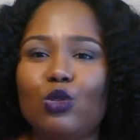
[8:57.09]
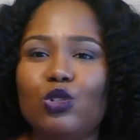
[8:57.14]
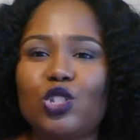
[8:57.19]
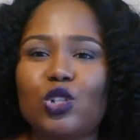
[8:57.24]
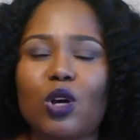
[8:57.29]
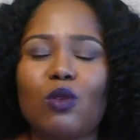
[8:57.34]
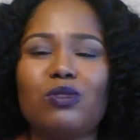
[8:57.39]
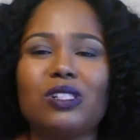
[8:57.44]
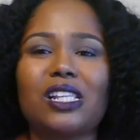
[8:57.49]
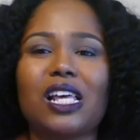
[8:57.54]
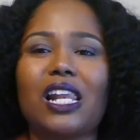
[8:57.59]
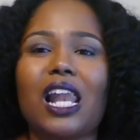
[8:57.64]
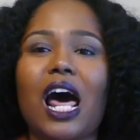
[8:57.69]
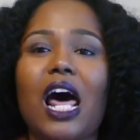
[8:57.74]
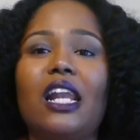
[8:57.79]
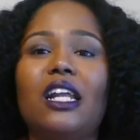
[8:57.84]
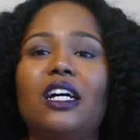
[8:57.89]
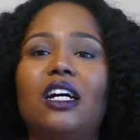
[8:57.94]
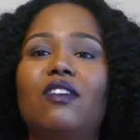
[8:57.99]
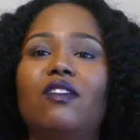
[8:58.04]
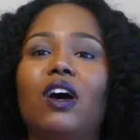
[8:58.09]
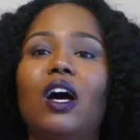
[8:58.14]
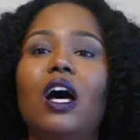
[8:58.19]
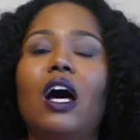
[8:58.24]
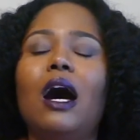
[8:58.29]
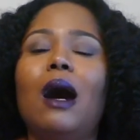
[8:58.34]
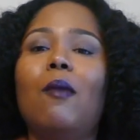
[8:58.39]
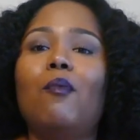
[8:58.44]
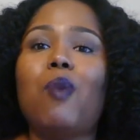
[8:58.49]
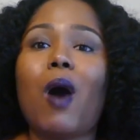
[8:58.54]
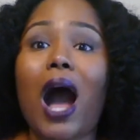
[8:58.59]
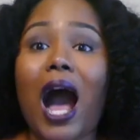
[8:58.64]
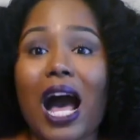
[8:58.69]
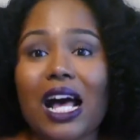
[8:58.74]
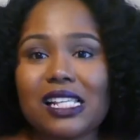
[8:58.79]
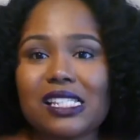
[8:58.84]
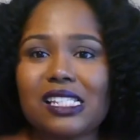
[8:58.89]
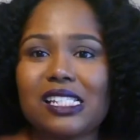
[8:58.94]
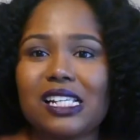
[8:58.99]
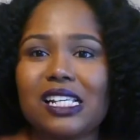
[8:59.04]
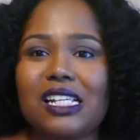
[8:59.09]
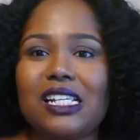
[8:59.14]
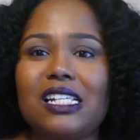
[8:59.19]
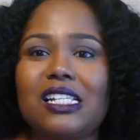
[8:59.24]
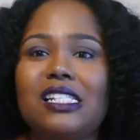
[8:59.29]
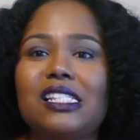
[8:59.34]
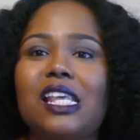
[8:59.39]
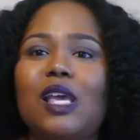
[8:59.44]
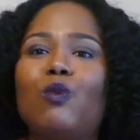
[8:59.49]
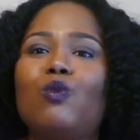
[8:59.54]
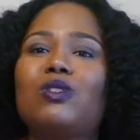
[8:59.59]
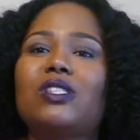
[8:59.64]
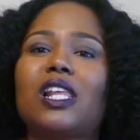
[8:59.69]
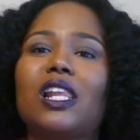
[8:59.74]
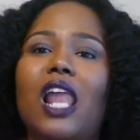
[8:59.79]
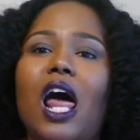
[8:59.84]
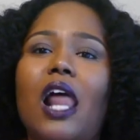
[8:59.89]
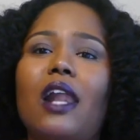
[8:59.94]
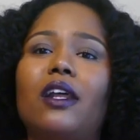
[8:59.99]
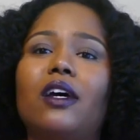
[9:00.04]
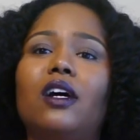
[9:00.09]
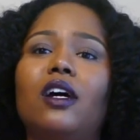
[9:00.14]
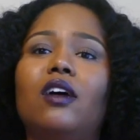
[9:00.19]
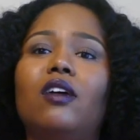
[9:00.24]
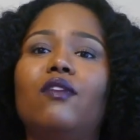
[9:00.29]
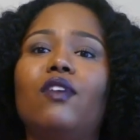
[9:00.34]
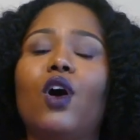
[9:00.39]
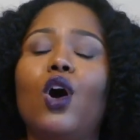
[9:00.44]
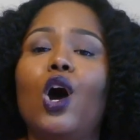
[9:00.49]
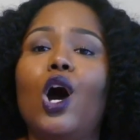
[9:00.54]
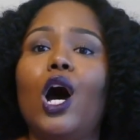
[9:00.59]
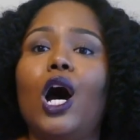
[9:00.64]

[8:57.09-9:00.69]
So it was a lot of pastas, it was a lot of